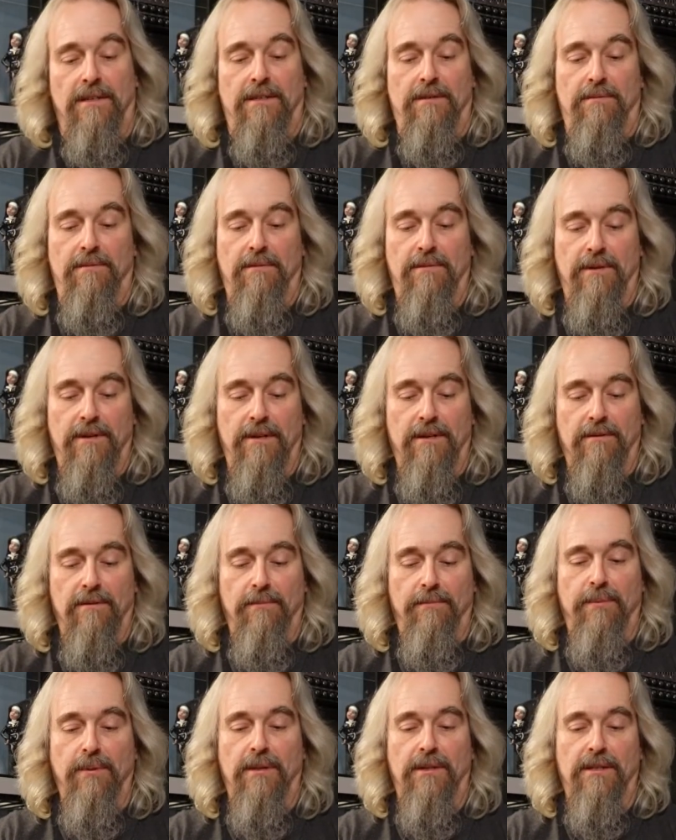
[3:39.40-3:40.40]
Go ahead, I'm going
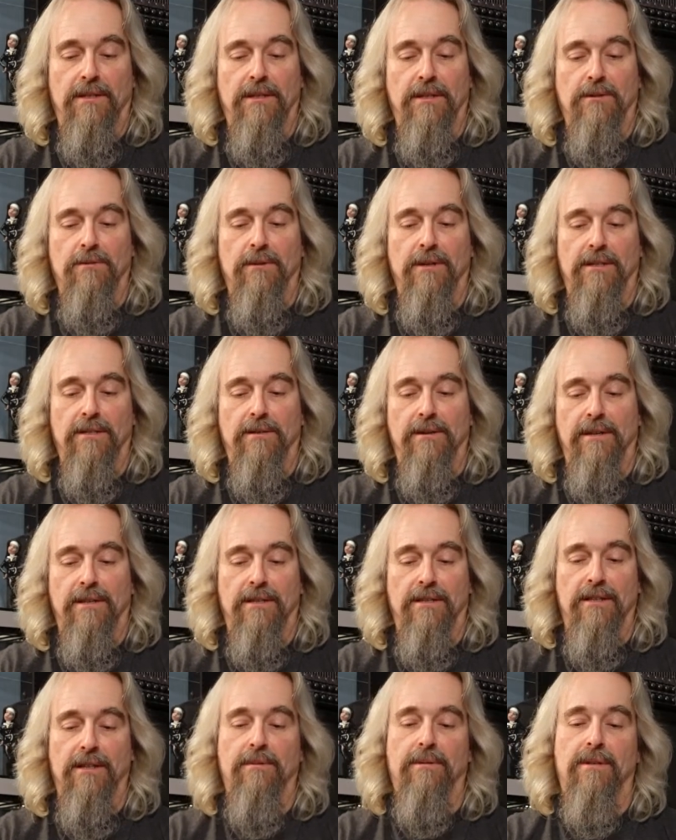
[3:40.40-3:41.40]
to put it this way so I can
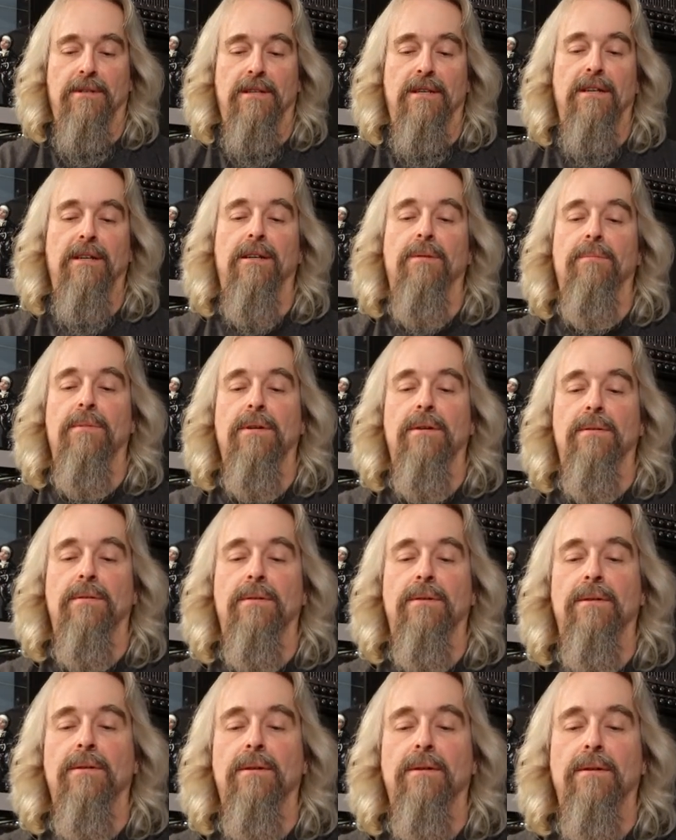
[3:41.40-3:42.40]
see what the hell I'm
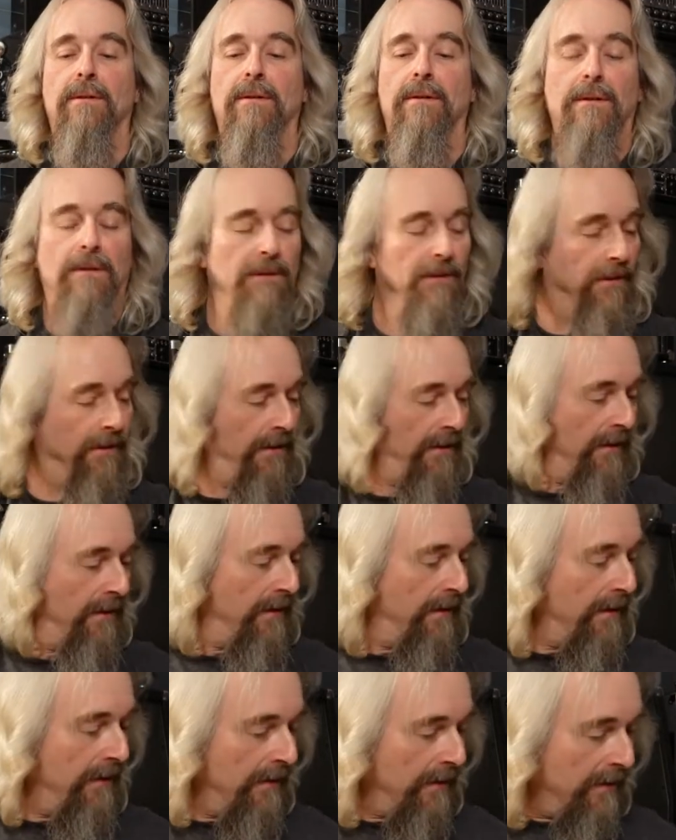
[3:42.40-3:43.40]
doing.
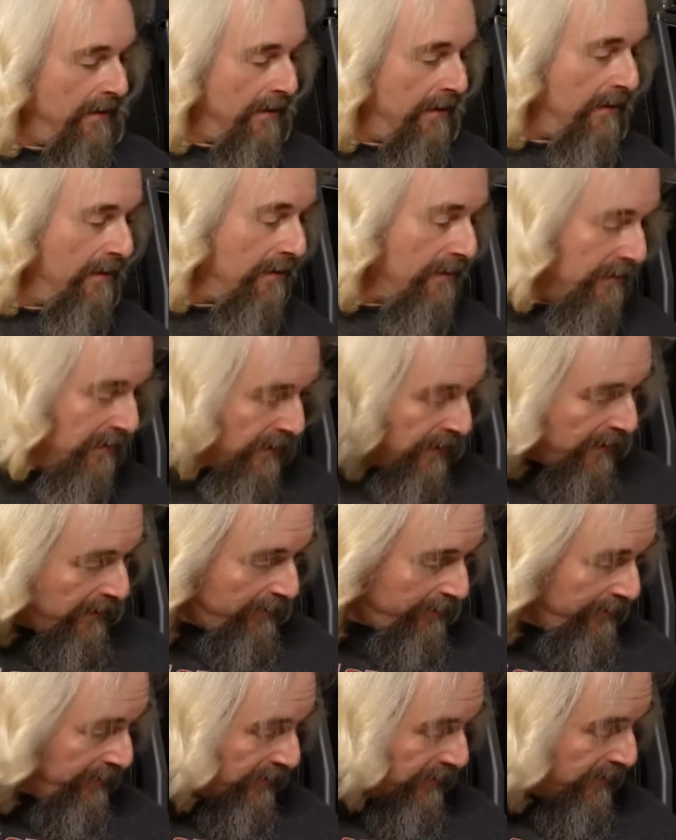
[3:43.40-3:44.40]

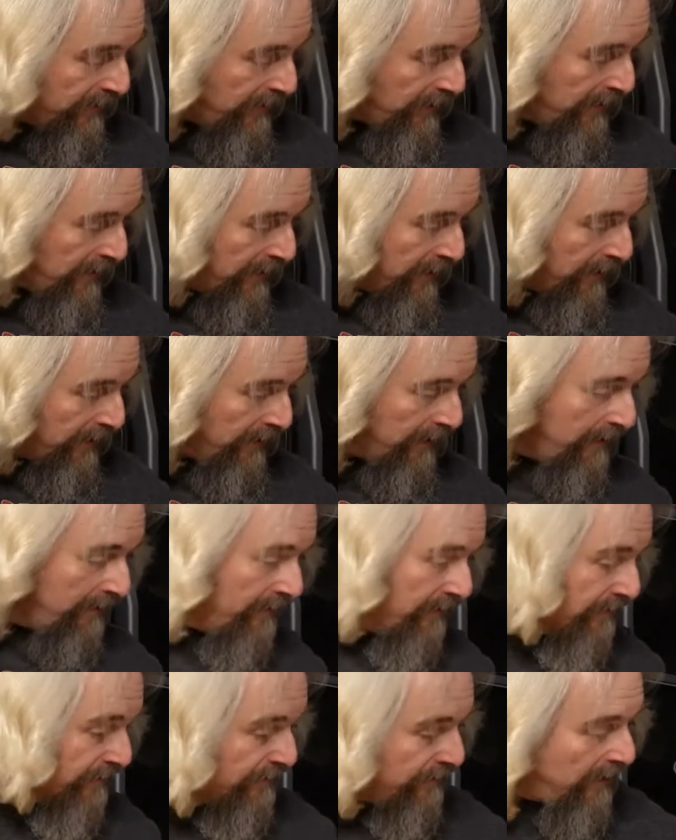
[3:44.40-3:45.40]
Alright.
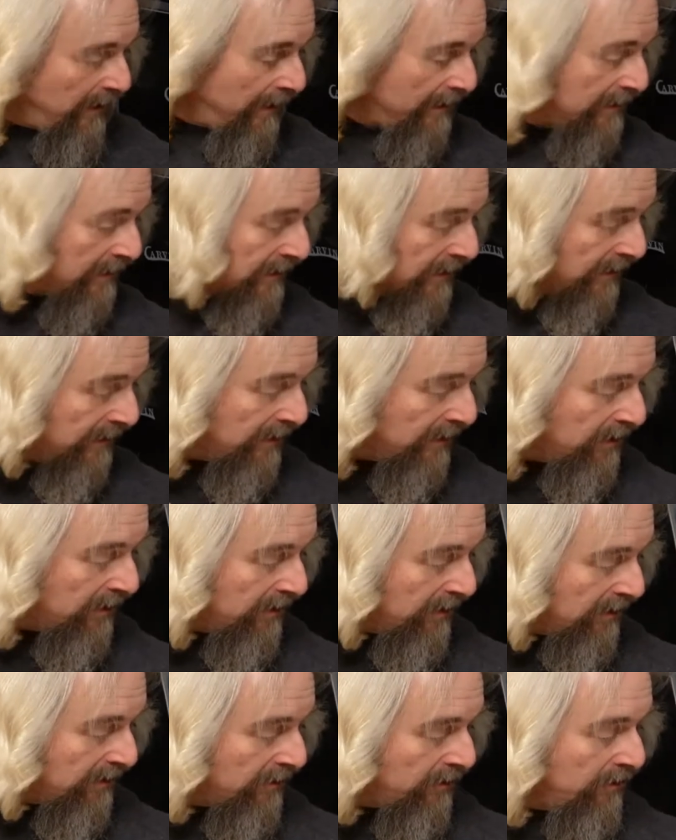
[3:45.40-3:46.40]
Watch
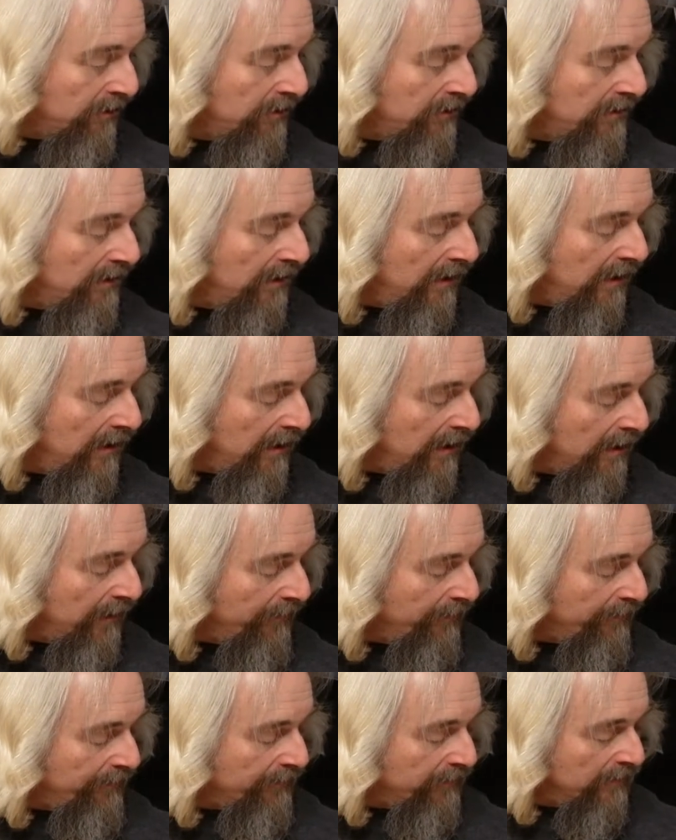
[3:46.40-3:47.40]
this
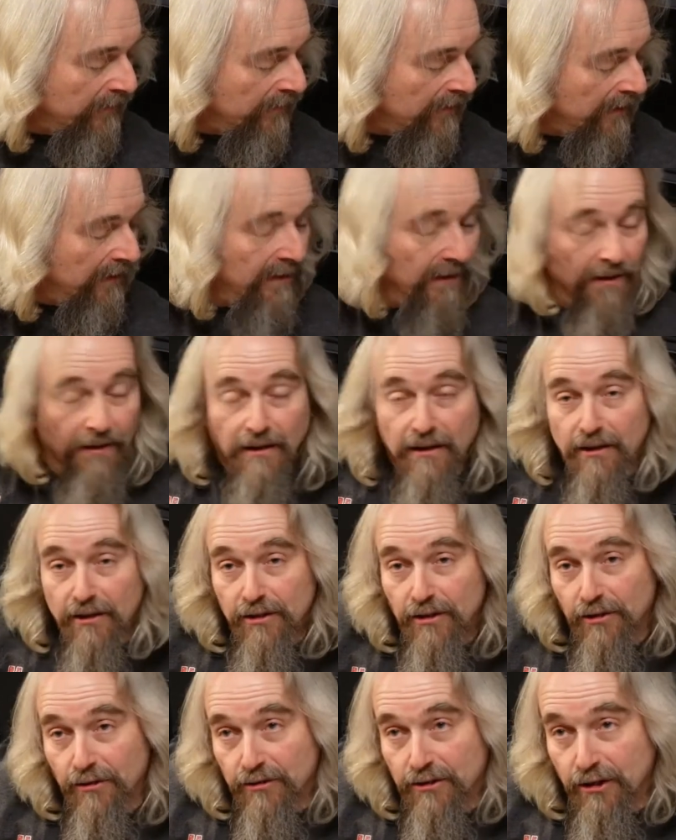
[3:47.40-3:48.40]

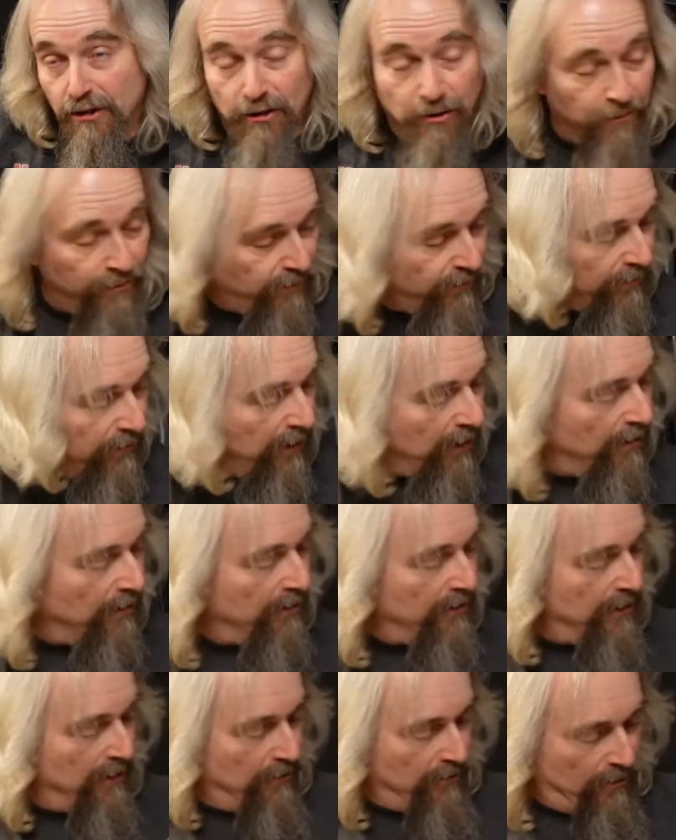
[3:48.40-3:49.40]
YouTube. If you go
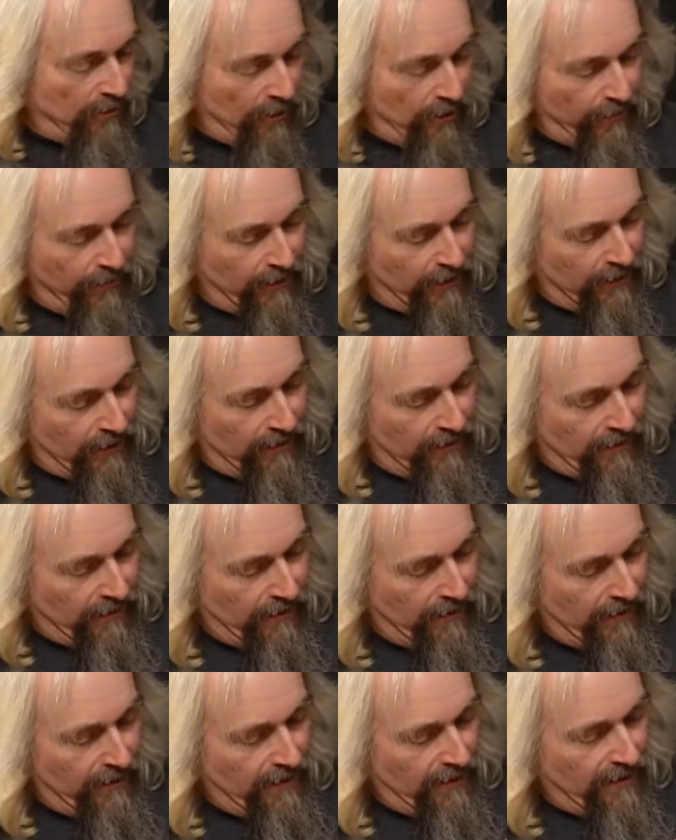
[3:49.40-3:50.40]
on YouTube, you can
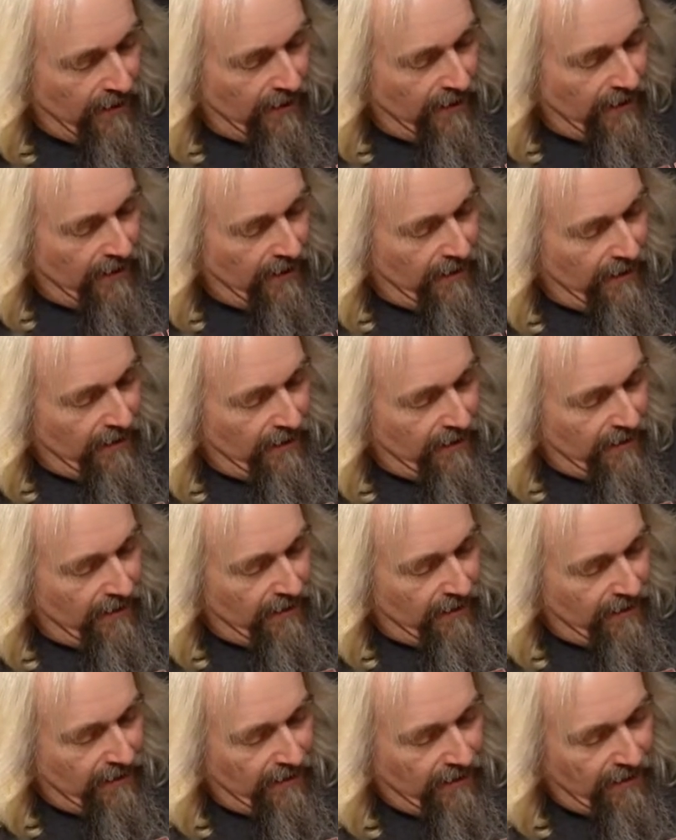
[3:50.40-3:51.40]

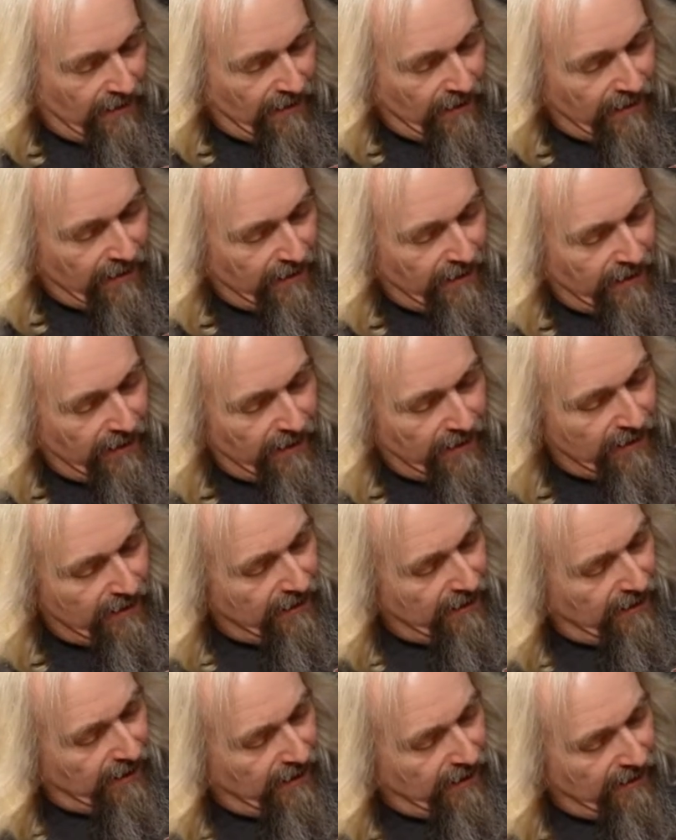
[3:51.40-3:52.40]
see all these,
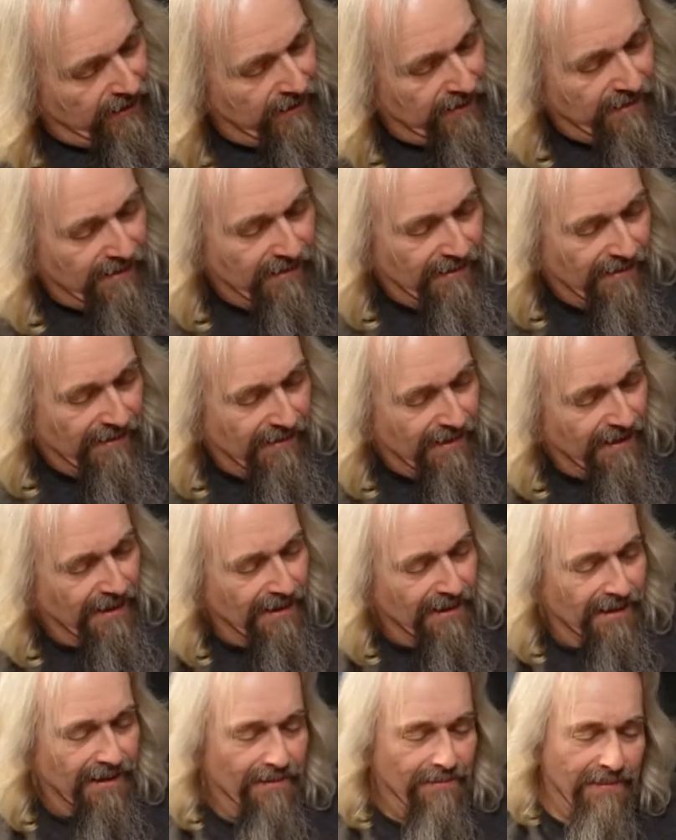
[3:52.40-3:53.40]
yeah,
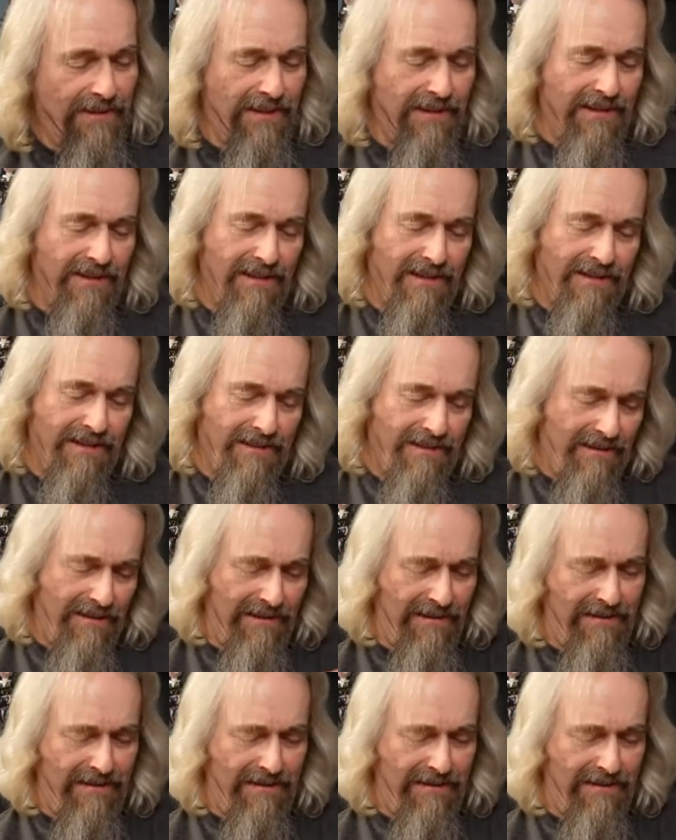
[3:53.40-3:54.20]
see, man, that's...